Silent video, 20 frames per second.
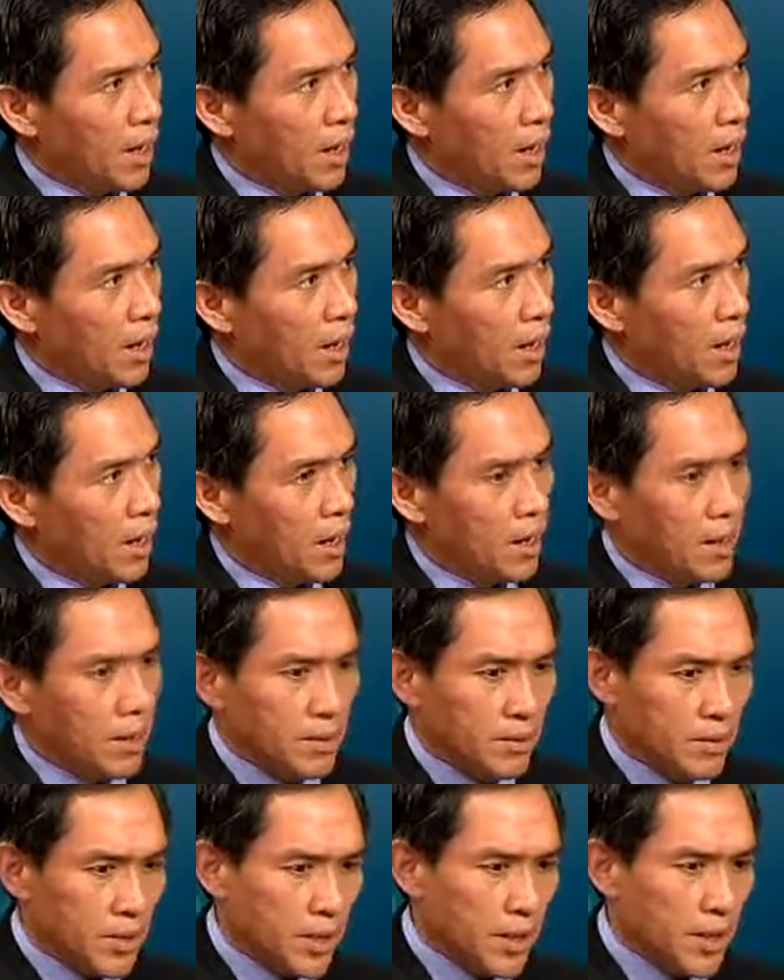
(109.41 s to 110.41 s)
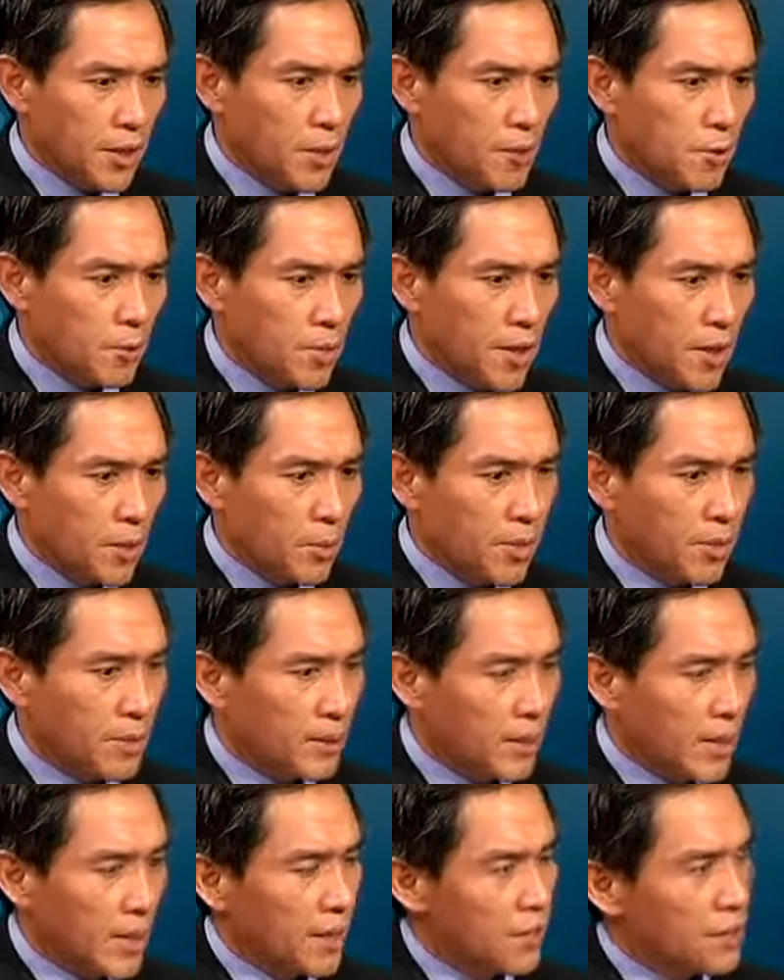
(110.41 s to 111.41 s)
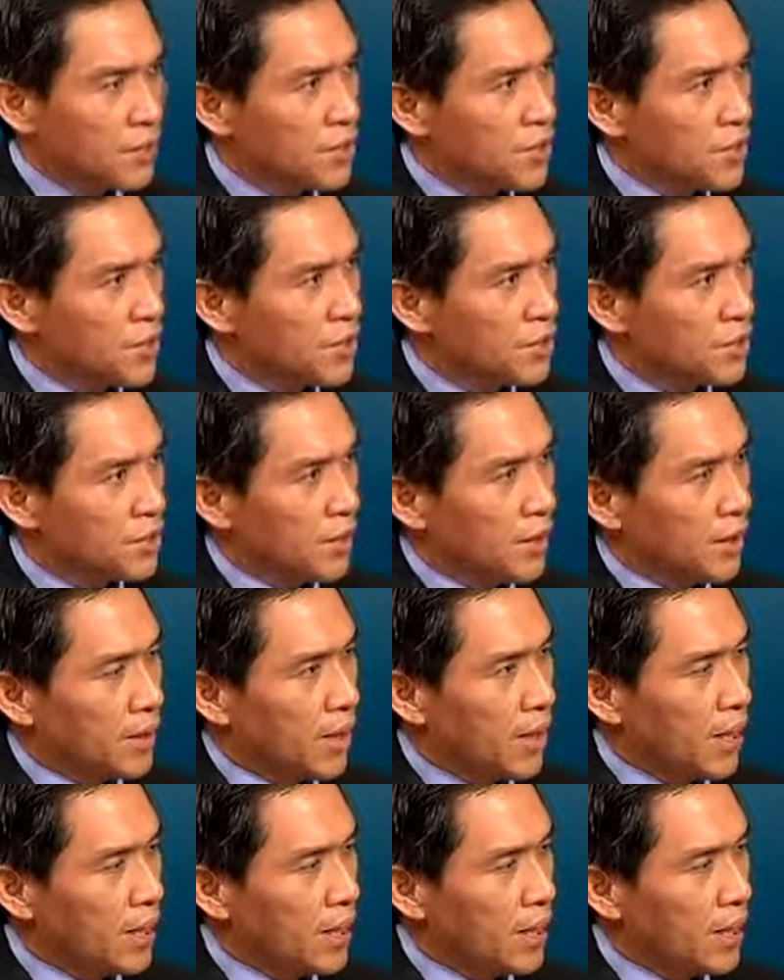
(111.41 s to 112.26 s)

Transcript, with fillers: Uh, taking into mind what Clyde has just said,